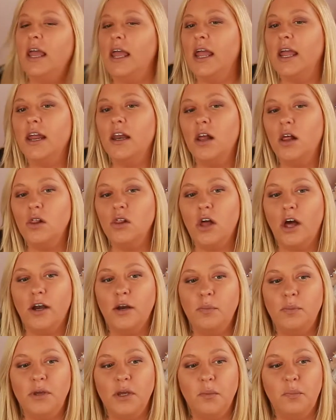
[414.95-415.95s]
And a lot
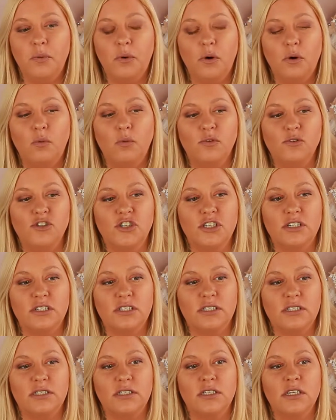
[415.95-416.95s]
of people will
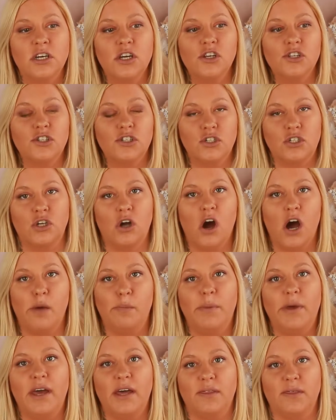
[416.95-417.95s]
just
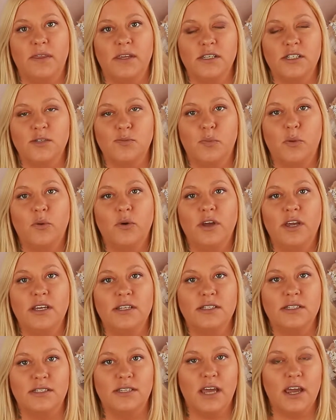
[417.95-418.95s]
stop at this point
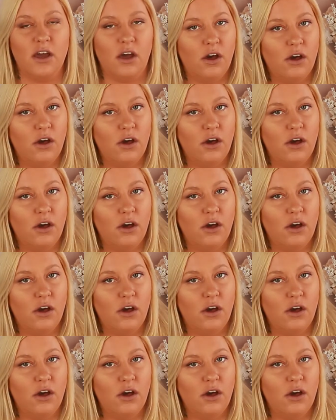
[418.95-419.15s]
and say,